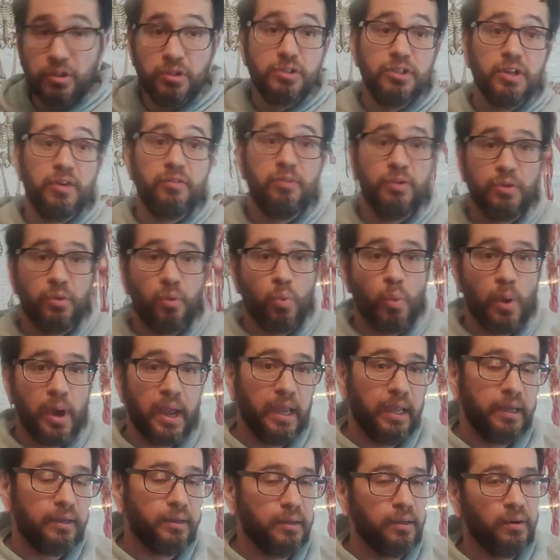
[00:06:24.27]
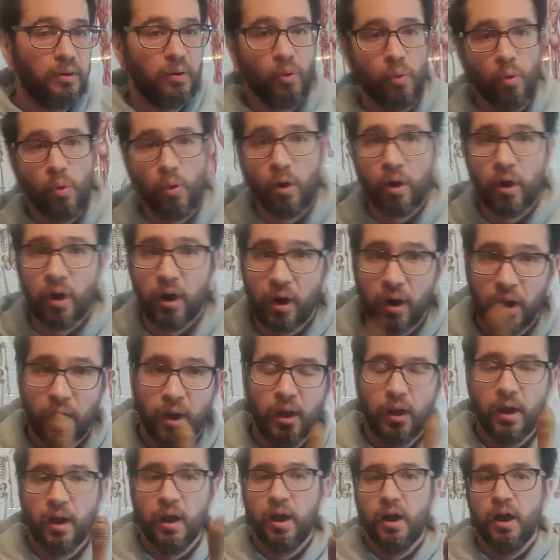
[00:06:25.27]
do stuff with a weight, or
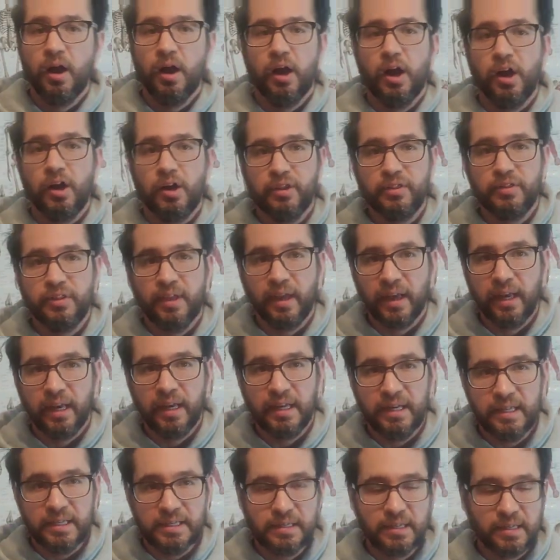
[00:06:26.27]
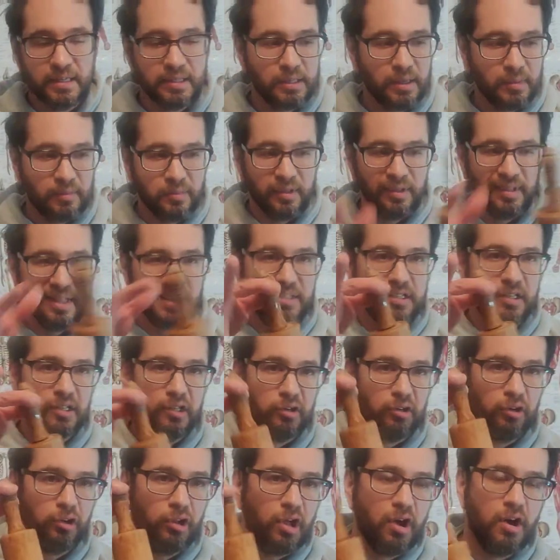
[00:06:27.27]
a good thing is something that's a
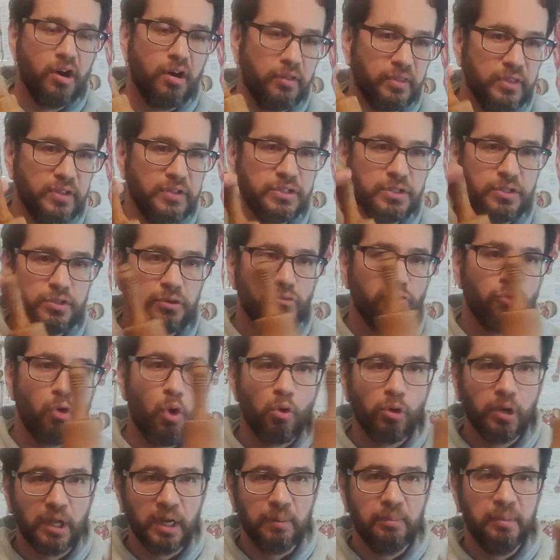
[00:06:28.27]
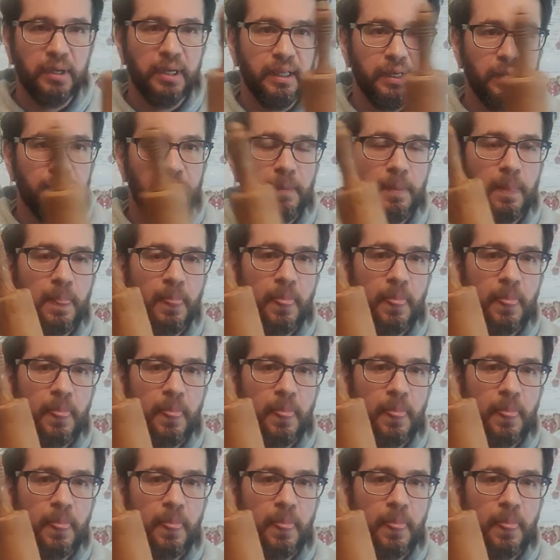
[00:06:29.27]
little long. This is a rolling pin.